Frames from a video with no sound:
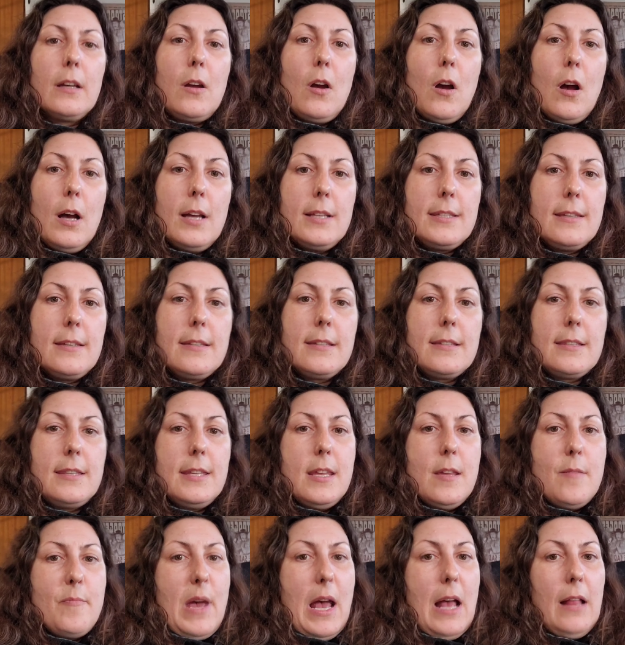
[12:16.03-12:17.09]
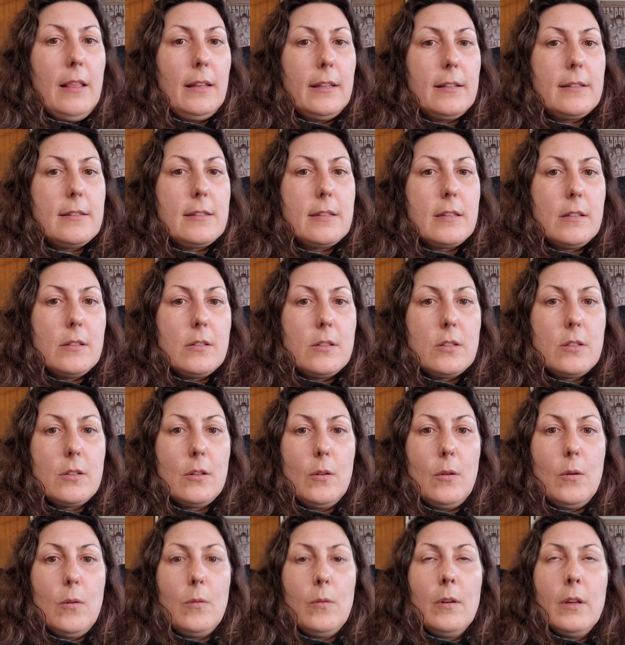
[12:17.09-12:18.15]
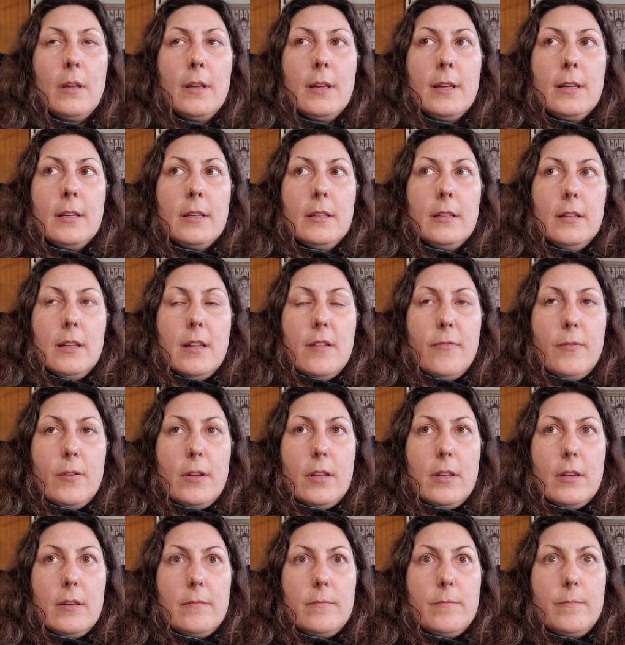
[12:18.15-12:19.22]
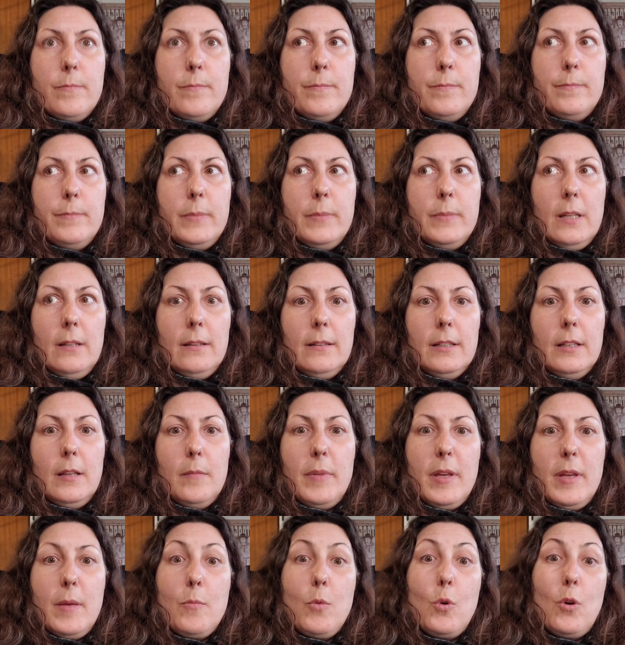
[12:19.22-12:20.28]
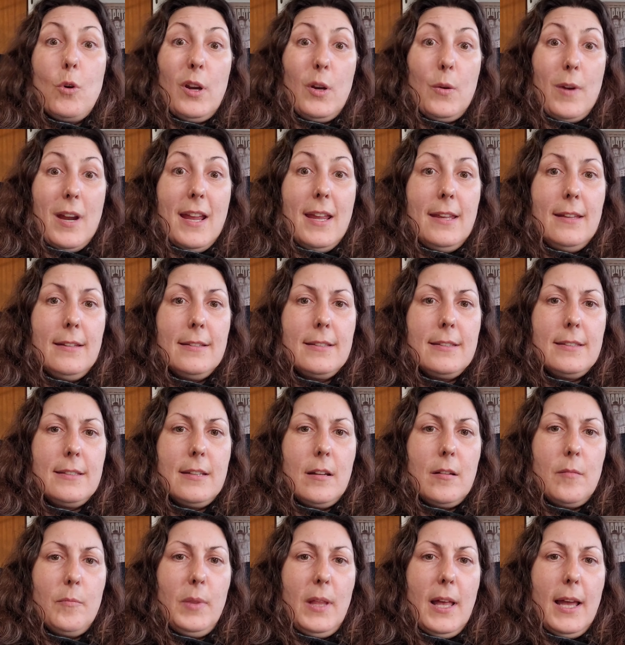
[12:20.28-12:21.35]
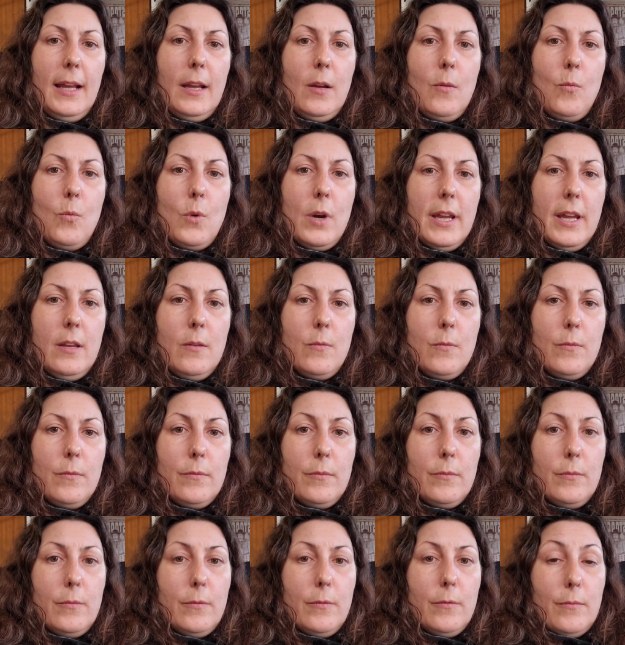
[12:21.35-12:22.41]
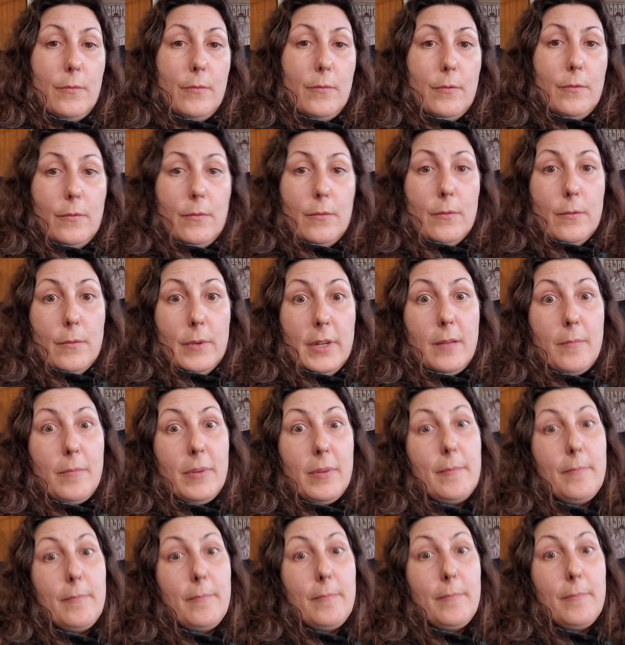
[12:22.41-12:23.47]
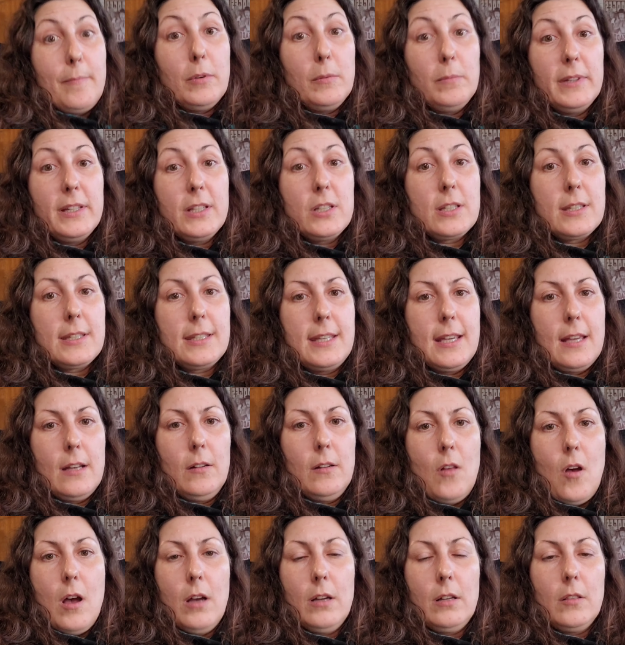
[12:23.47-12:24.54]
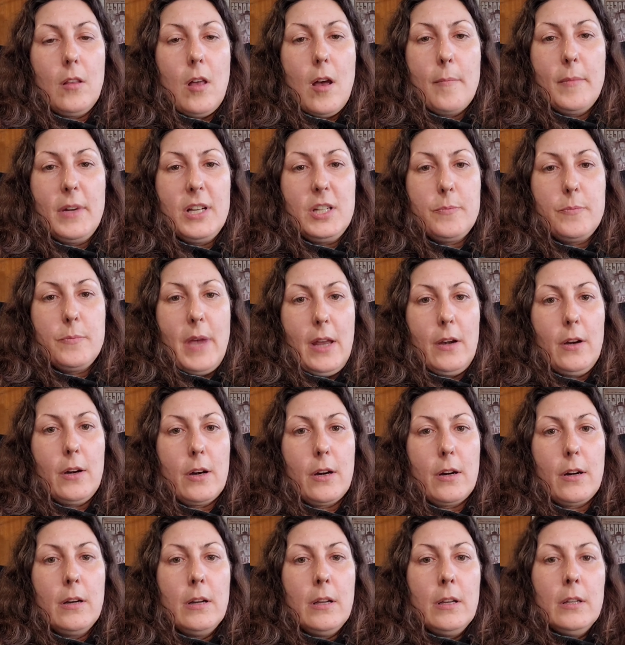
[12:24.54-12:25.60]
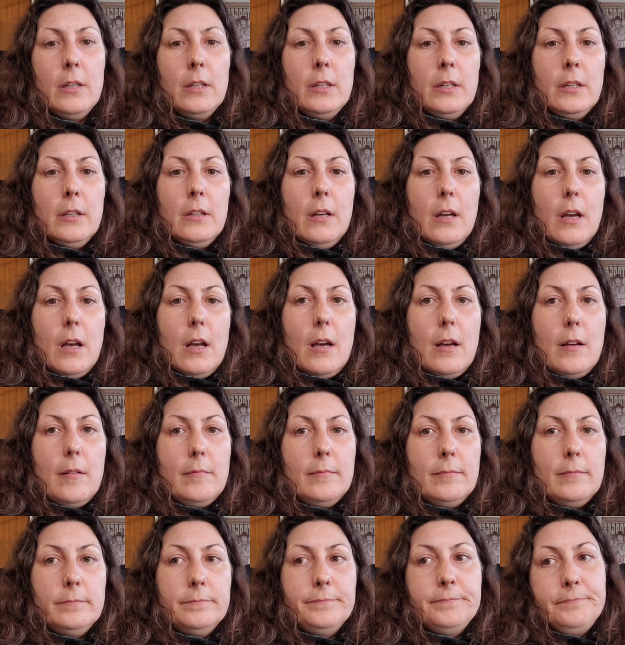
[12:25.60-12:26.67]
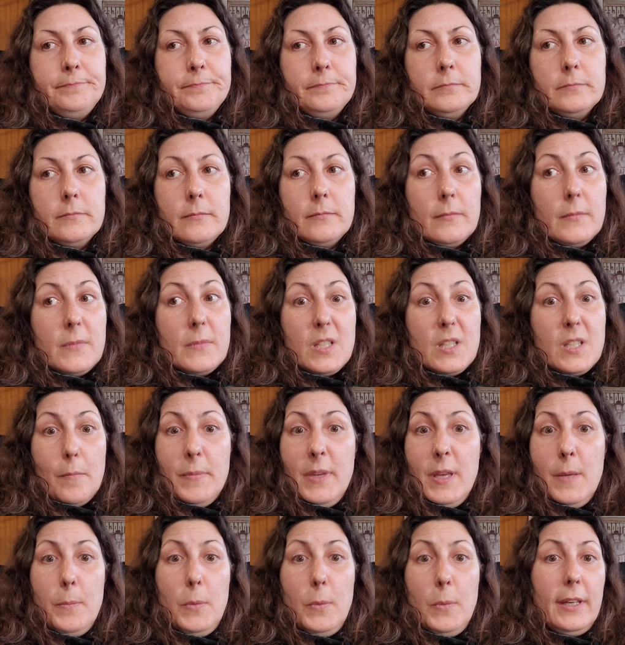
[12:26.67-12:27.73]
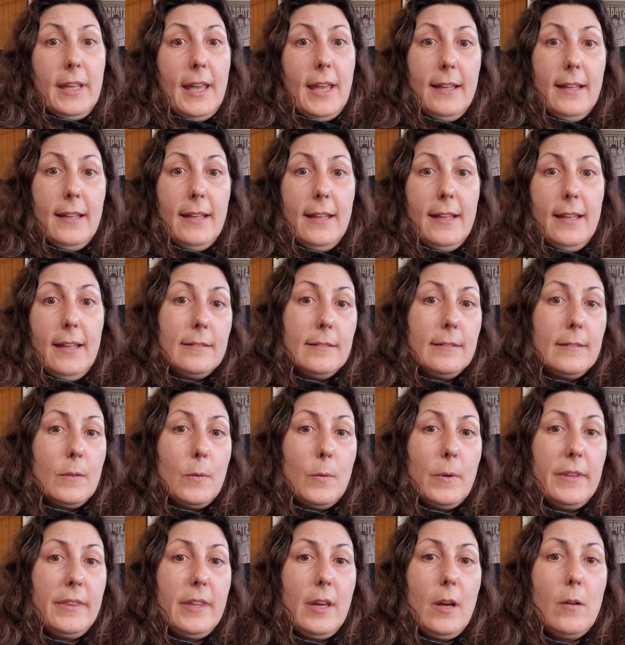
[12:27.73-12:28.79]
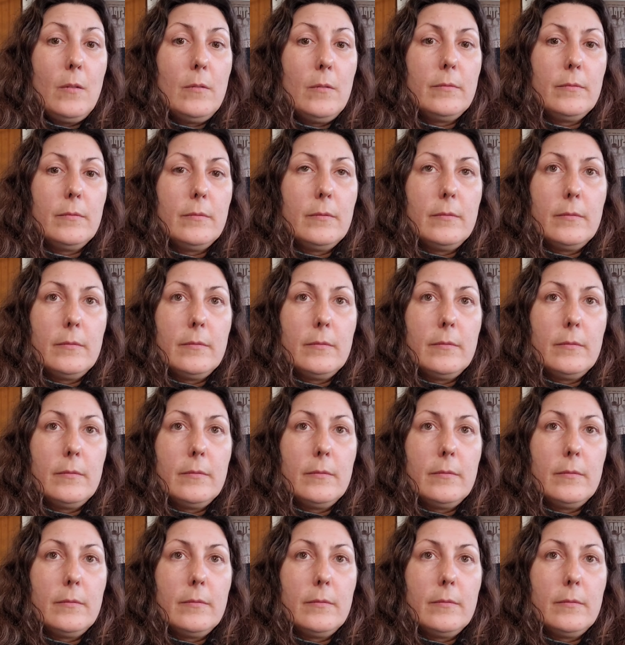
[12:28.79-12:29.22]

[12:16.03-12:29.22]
causes the imbalance. So if we could be a little bit more gray instead of black and white, we could probably just get along a lot much better. Some people can without,